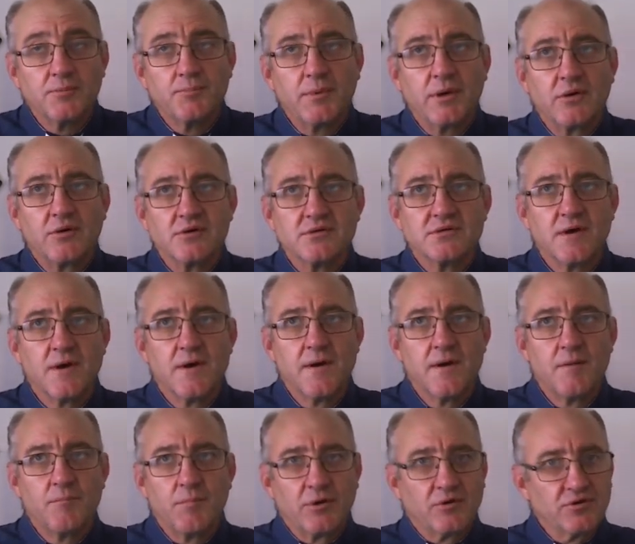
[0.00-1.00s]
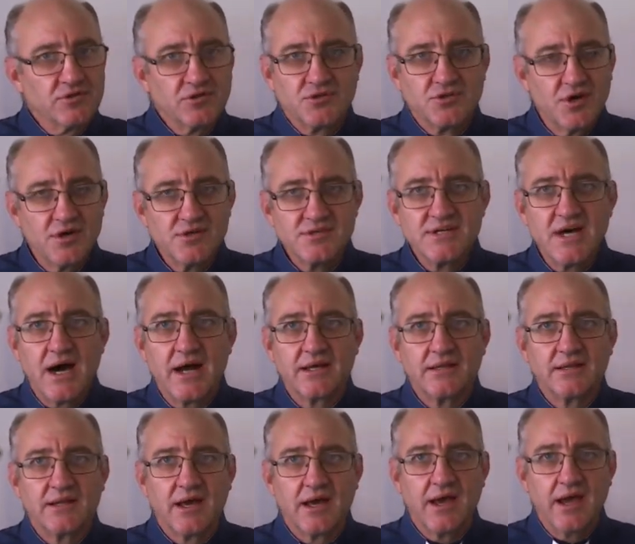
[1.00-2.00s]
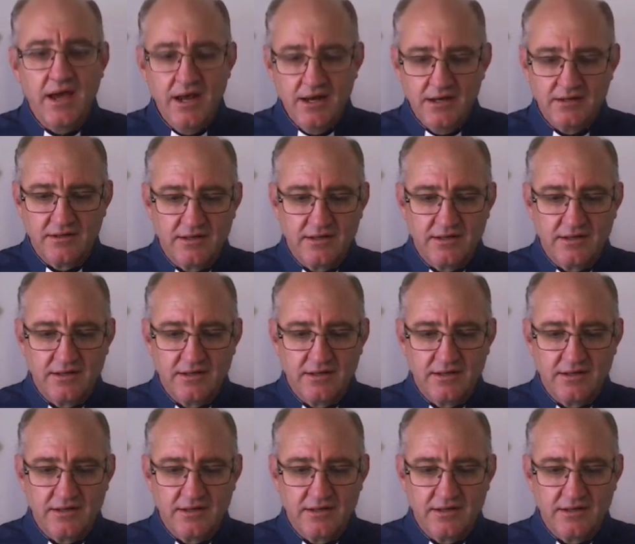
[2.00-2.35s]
because it turns out in the end